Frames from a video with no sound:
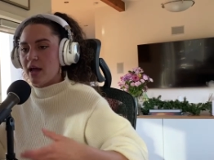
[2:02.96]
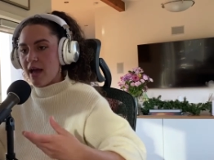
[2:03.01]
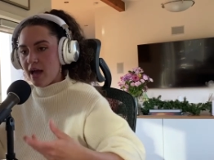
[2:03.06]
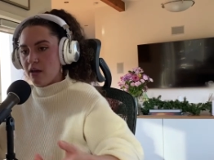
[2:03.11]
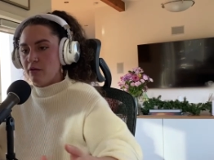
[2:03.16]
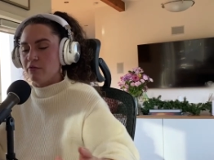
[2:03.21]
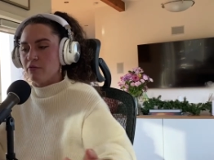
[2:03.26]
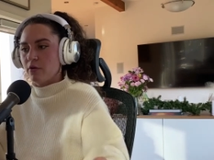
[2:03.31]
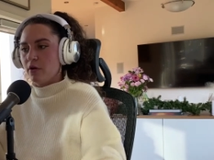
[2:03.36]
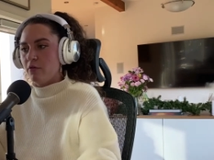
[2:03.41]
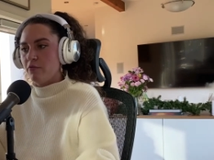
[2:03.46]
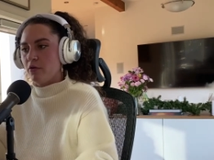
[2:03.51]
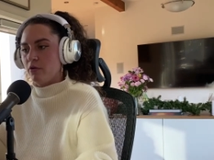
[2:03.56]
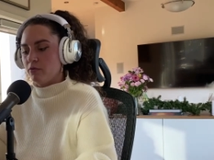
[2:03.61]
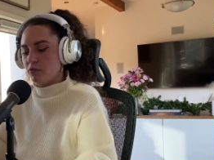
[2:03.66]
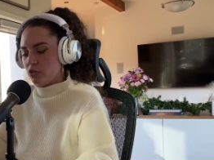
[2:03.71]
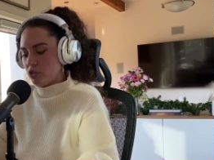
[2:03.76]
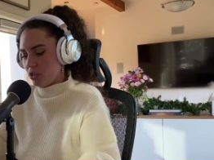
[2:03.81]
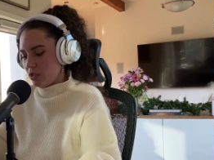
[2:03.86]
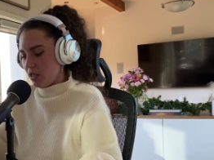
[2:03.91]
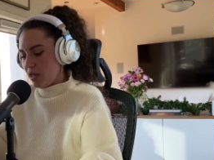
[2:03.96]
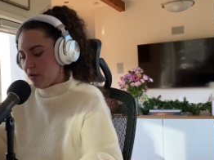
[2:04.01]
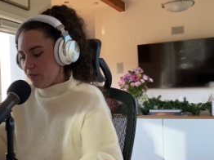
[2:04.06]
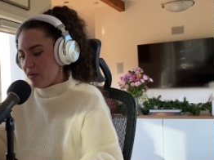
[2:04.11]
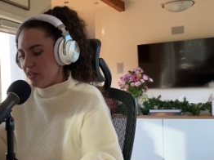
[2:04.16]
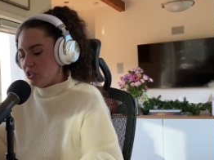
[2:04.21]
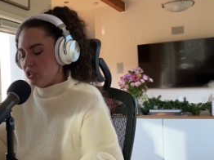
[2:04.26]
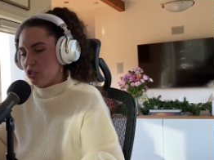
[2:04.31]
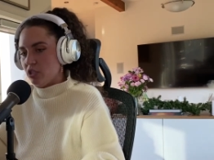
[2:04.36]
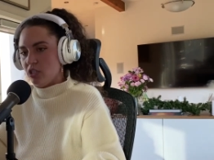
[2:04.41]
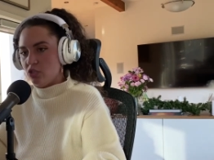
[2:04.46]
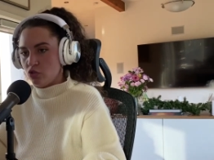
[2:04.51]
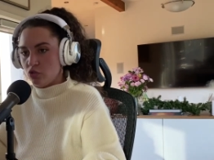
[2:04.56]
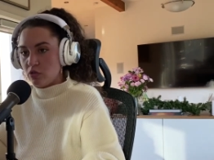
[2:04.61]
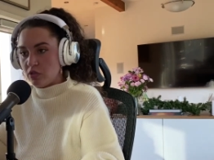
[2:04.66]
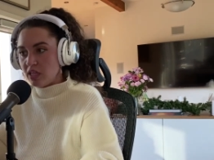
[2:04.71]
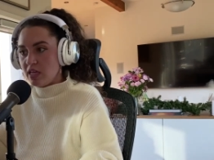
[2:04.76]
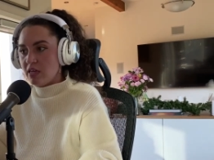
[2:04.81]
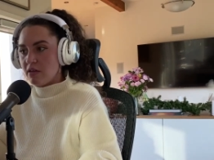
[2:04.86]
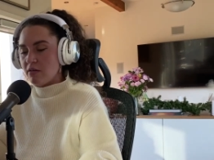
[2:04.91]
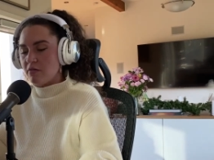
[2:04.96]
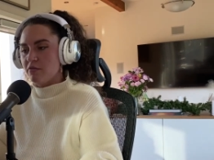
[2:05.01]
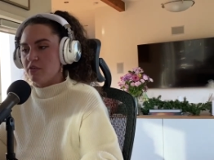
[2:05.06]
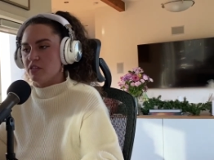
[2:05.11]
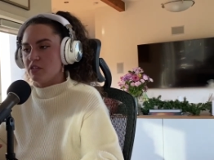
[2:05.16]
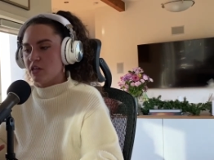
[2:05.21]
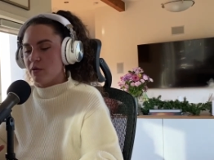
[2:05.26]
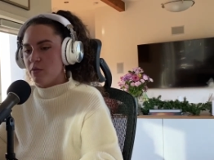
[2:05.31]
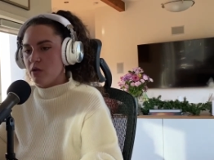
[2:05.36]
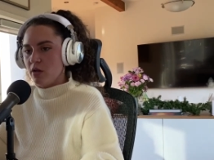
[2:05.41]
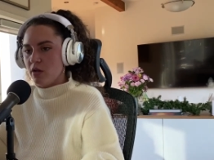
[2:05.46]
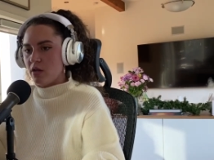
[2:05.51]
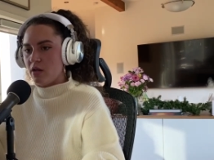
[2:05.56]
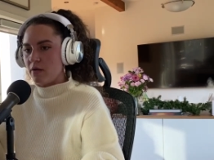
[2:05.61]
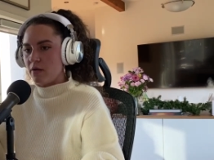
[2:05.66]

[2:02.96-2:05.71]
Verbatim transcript: and eventually to leave his community.